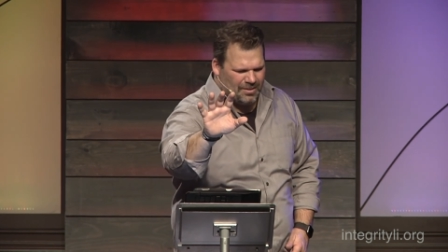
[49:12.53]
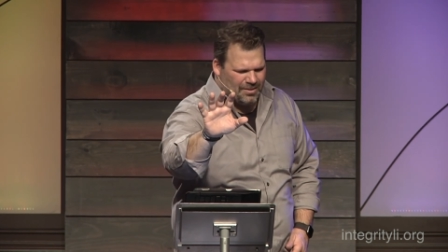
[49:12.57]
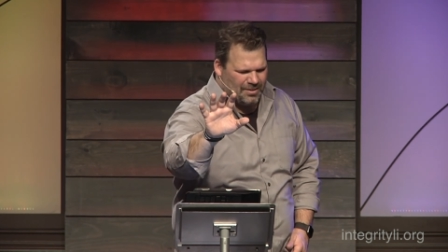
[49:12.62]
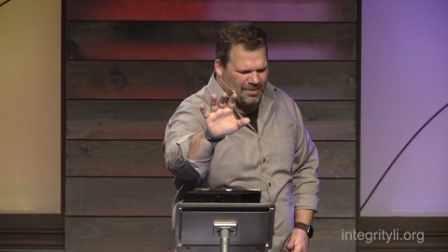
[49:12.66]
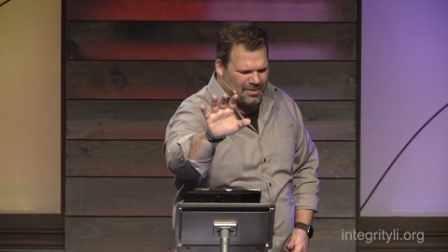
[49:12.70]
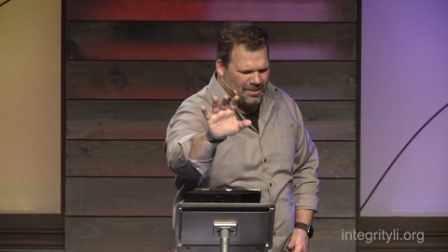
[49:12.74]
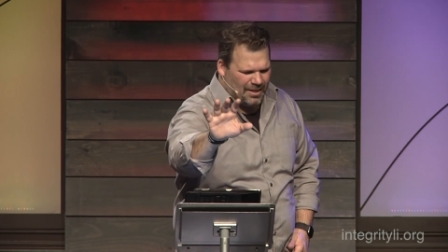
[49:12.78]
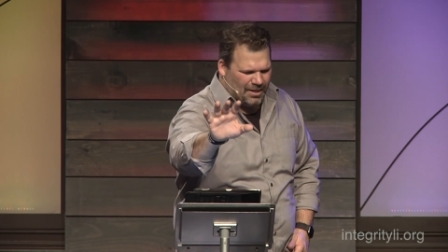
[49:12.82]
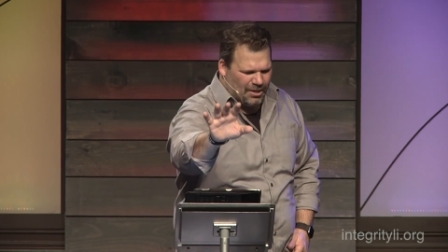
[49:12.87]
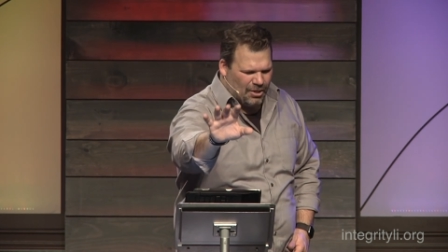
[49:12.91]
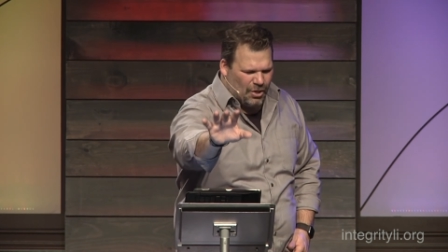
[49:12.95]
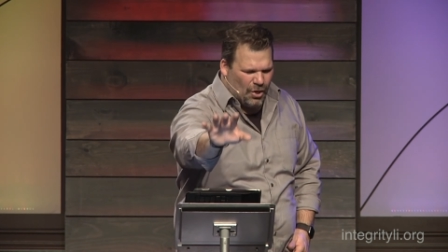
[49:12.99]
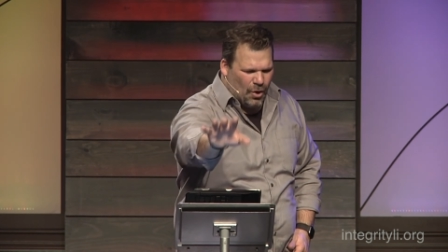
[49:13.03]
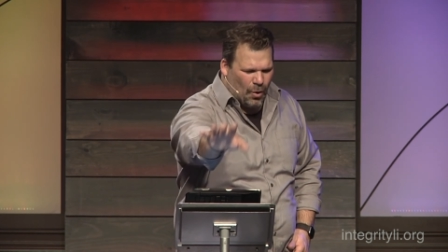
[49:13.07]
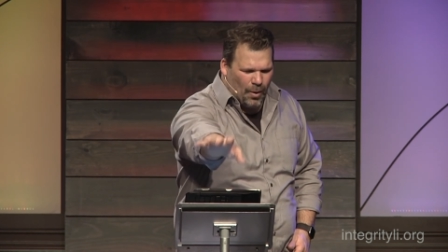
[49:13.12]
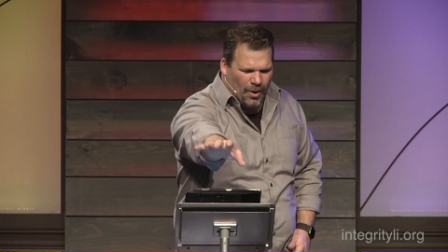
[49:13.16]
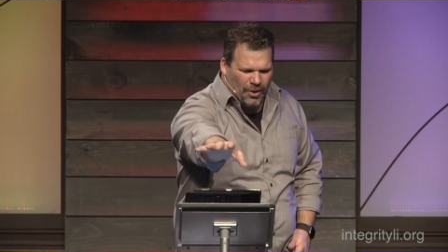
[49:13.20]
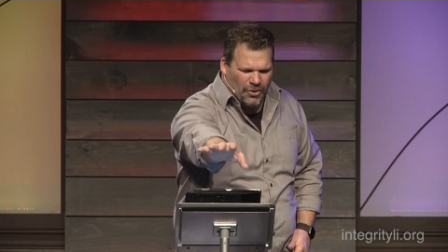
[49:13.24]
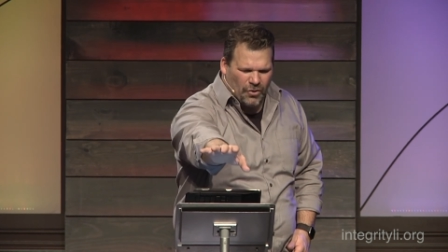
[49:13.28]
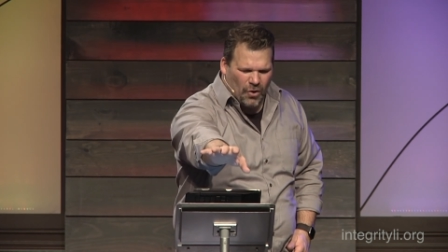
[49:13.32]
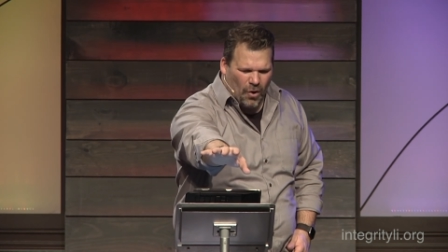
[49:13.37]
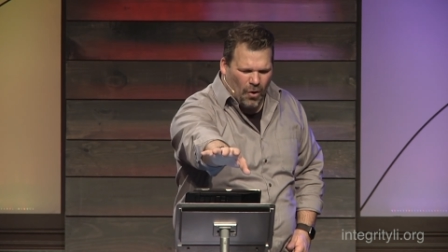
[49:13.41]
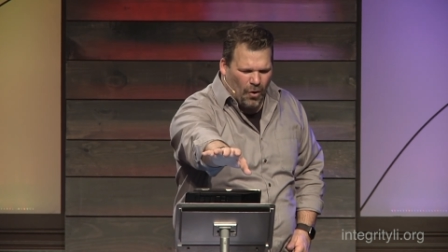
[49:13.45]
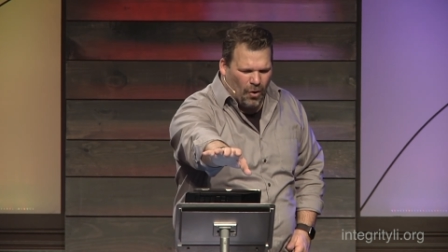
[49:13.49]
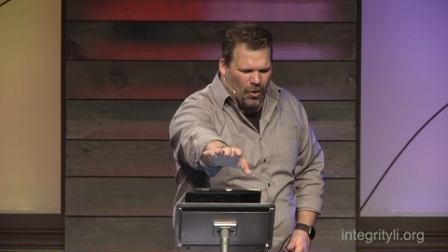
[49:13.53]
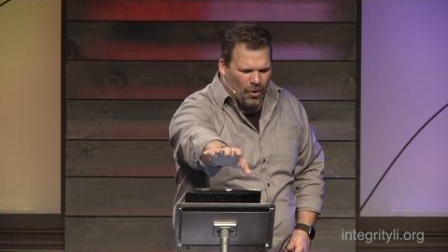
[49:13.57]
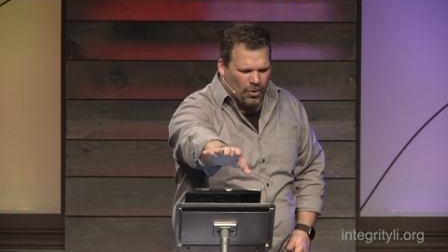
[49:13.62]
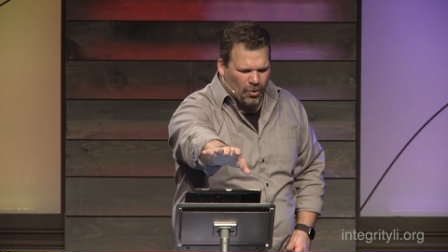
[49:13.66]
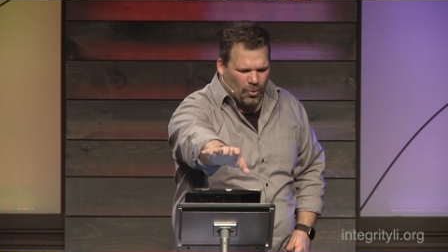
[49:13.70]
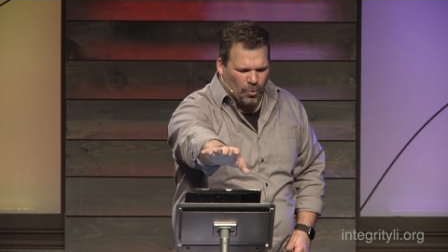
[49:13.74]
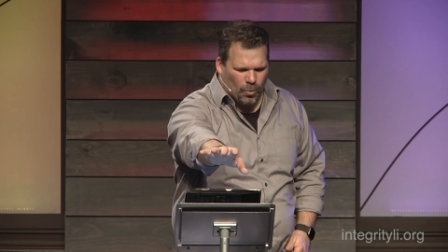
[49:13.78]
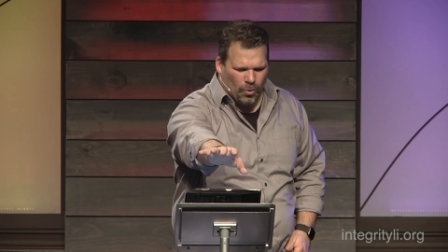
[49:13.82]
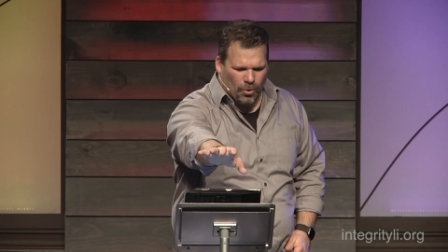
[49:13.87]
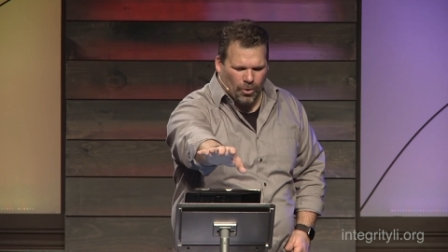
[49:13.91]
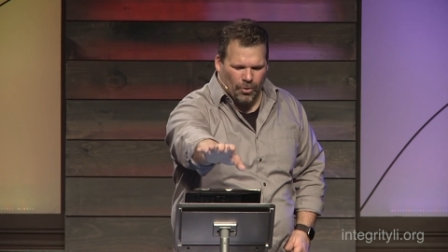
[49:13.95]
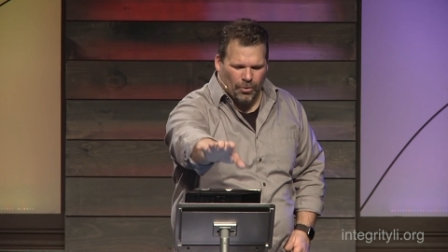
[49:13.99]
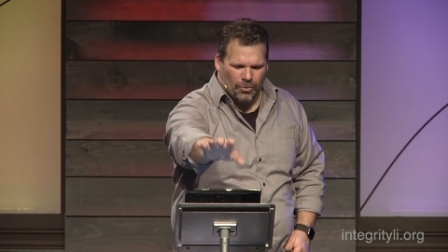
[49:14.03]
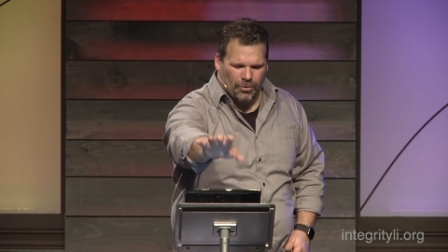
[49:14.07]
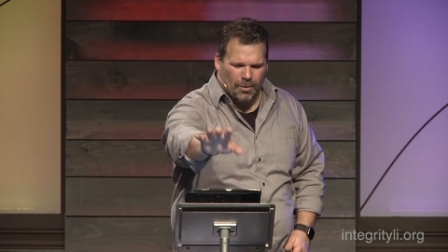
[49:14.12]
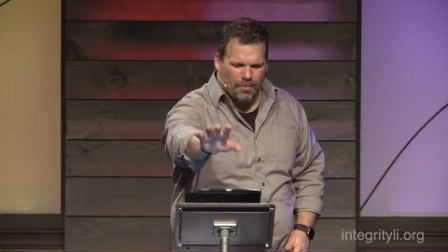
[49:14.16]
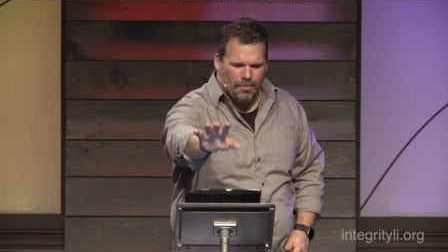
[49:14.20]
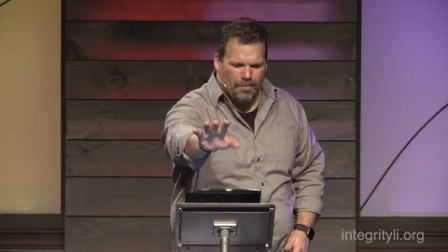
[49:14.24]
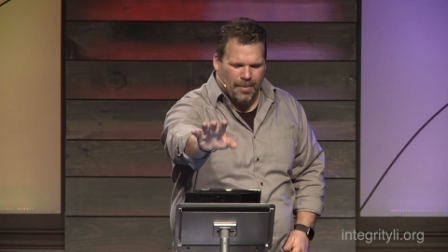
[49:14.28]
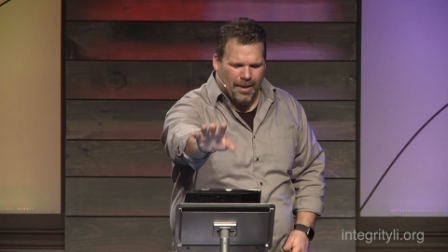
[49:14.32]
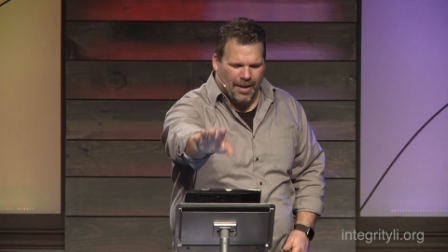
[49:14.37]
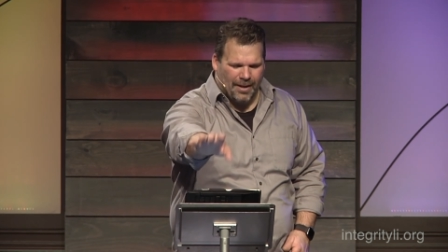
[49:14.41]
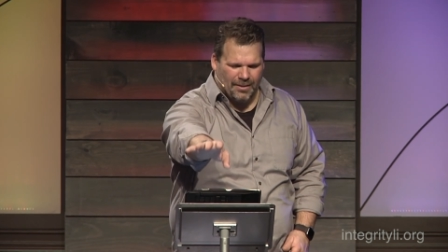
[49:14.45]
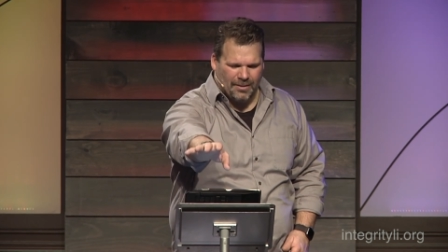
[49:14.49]
to go into all the world
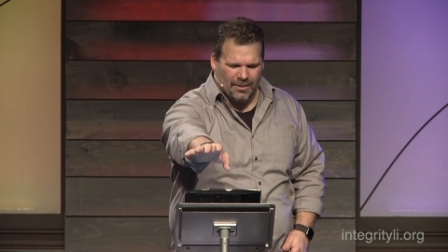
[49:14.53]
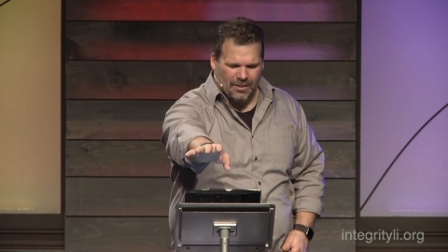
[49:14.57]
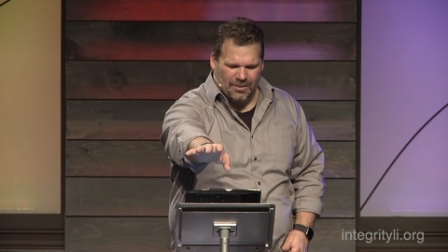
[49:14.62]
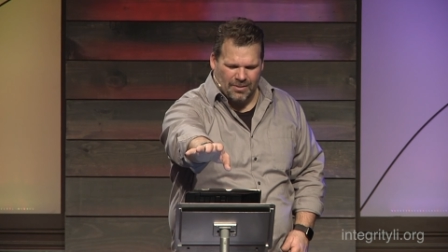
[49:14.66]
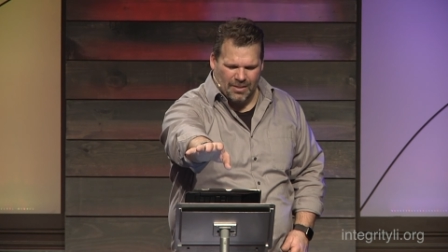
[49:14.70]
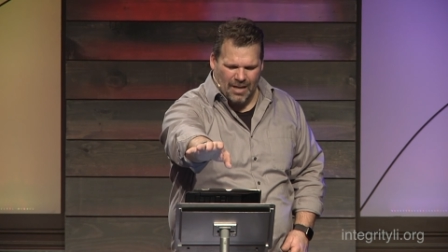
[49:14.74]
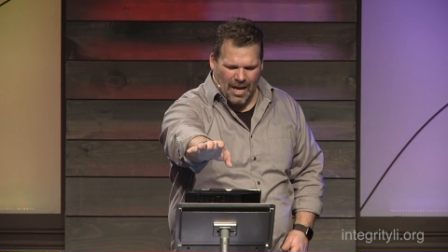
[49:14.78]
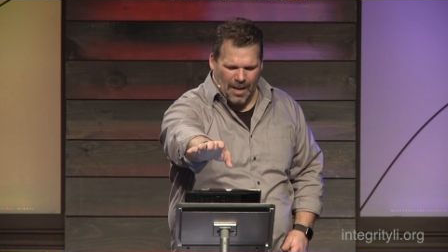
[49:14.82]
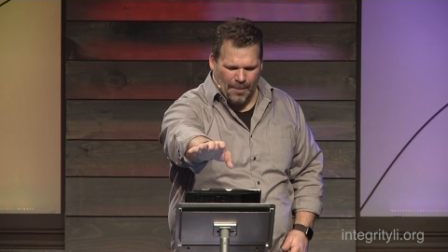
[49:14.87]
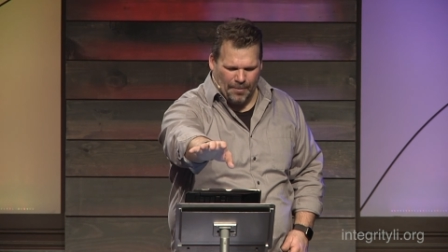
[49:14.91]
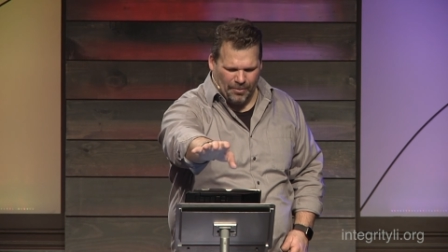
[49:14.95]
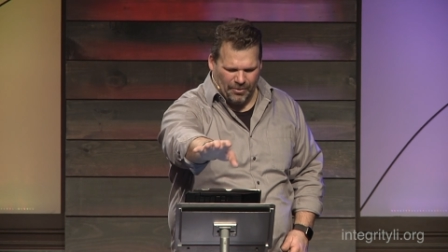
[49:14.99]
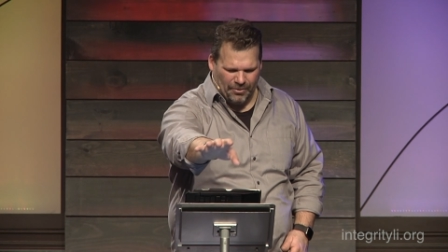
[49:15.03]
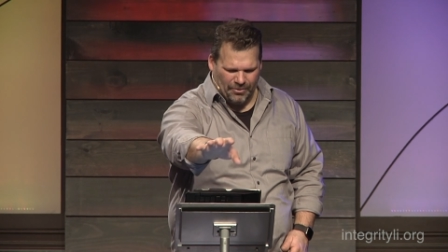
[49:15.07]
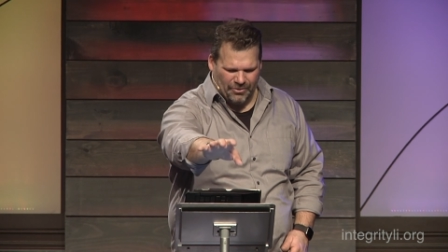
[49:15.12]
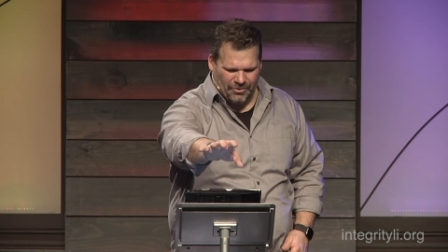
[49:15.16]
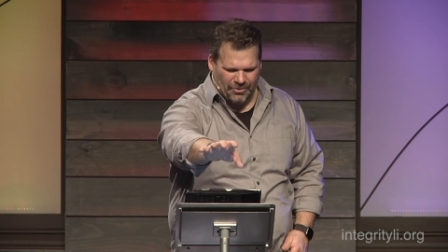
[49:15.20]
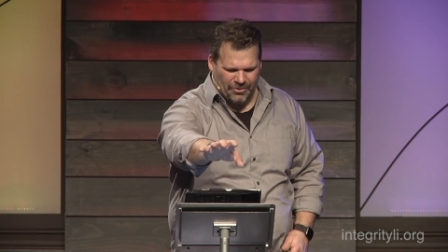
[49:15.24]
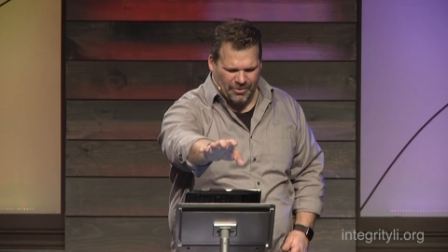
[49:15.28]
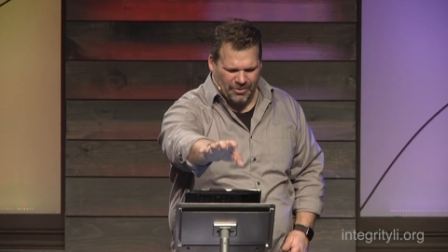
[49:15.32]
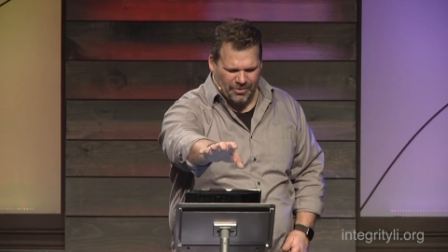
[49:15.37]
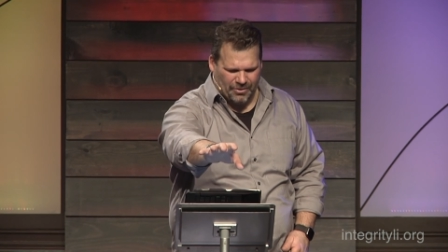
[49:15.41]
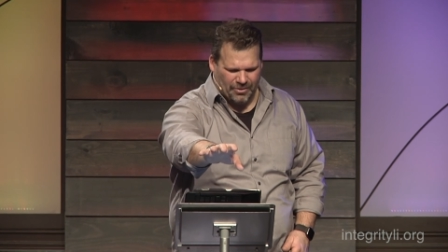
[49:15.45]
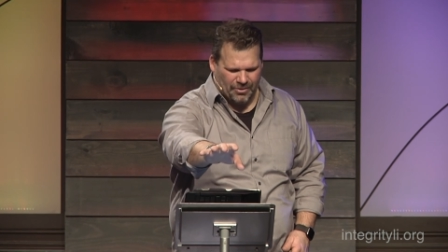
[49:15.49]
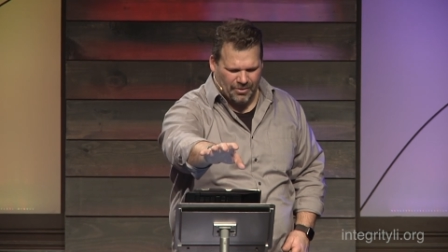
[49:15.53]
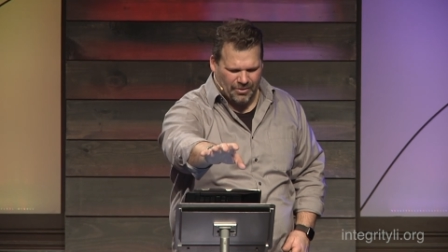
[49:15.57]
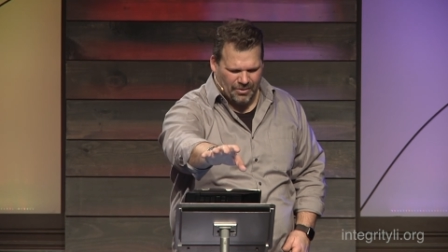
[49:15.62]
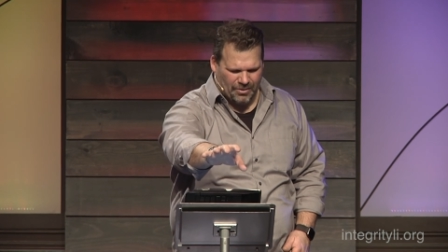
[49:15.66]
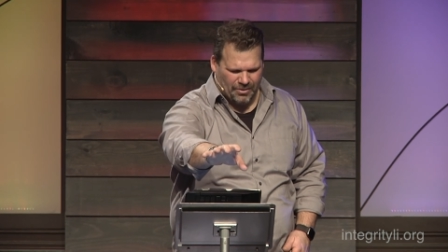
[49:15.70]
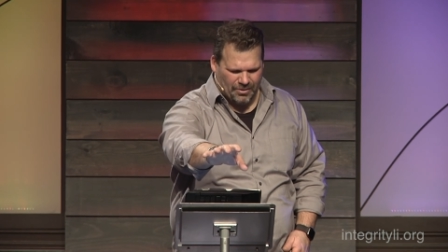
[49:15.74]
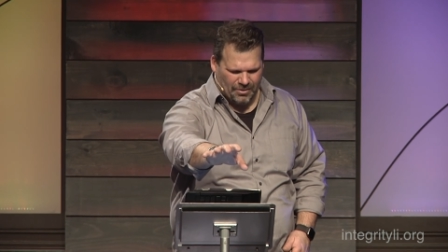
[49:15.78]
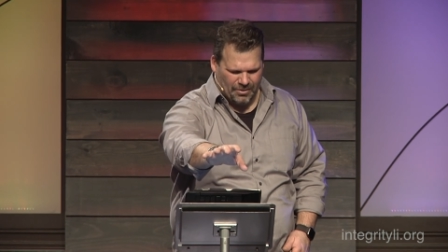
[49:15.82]
and make disciples,